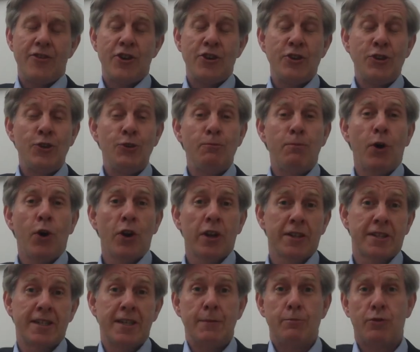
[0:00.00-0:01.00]
The new
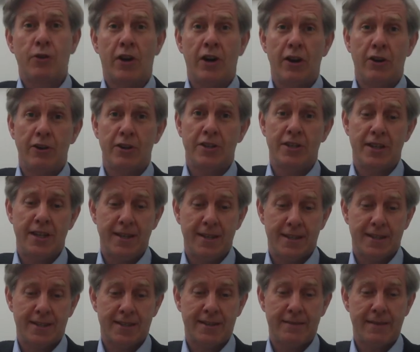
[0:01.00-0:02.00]
policy
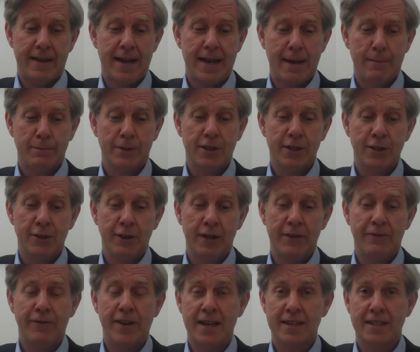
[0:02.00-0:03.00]
priorities,
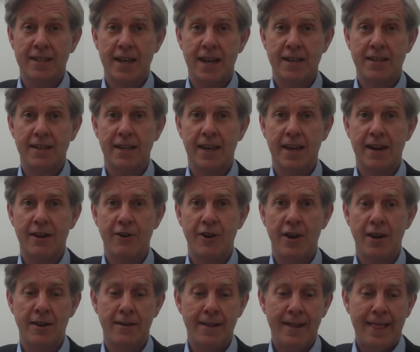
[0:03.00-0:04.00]
absolutely fascinating
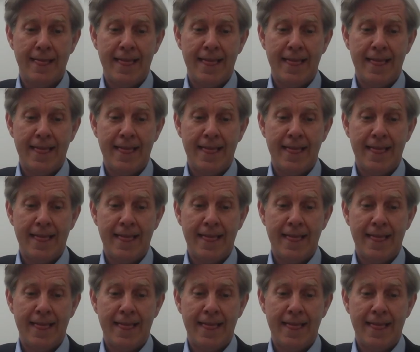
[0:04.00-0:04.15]
area.